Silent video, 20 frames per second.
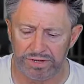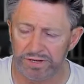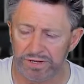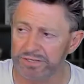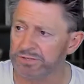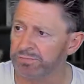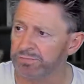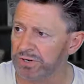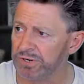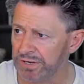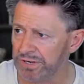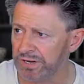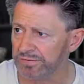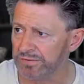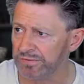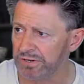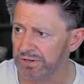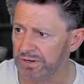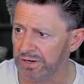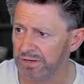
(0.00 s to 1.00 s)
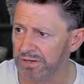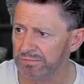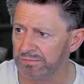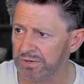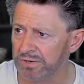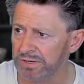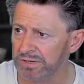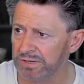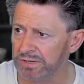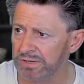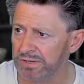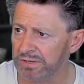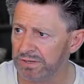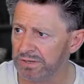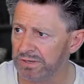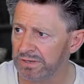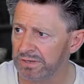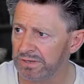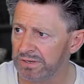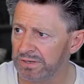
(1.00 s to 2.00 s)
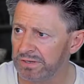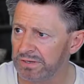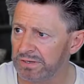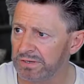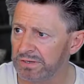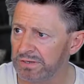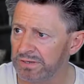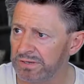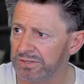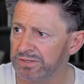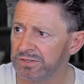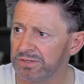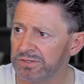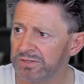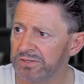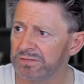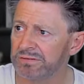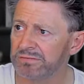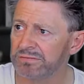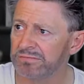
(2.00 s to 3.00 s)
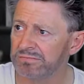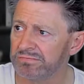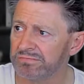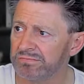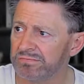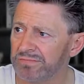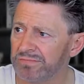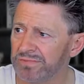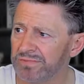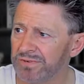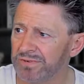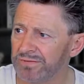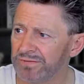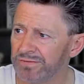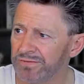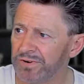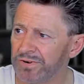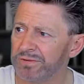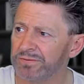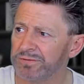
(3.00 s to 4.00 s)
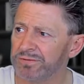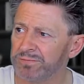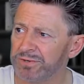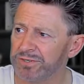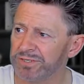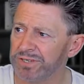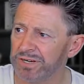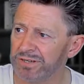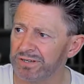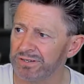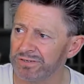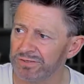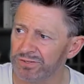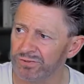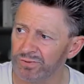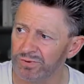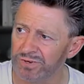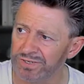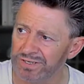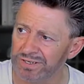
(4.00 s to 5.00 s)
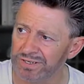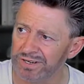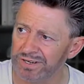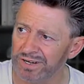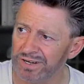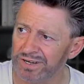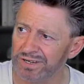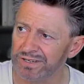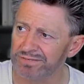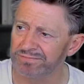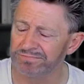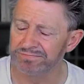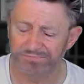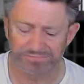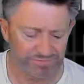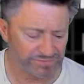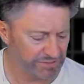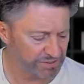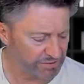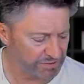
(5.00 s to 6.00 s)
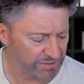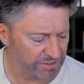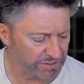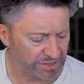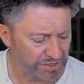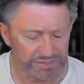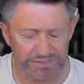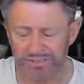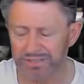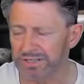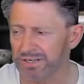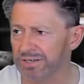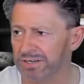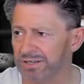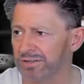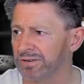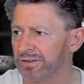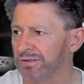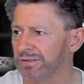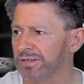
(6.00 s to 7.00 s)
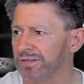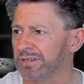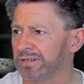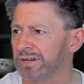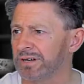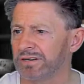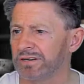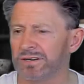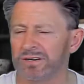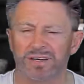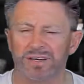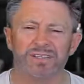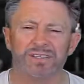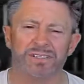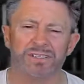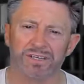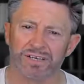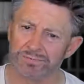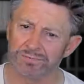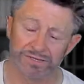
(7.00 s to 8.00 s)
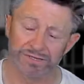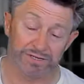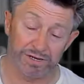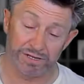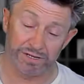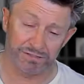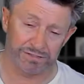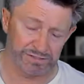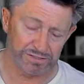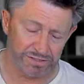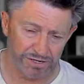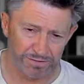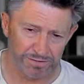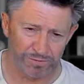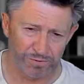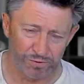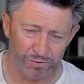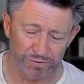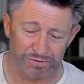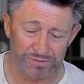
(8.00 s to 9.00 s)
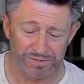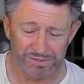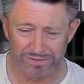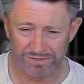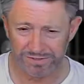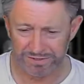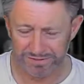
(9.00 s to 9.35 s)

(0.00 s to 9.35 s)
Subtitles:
it's pretty heavy on its frames per second are 29. I had it set at 30. Hang on, I need to get my glasses. I'm old.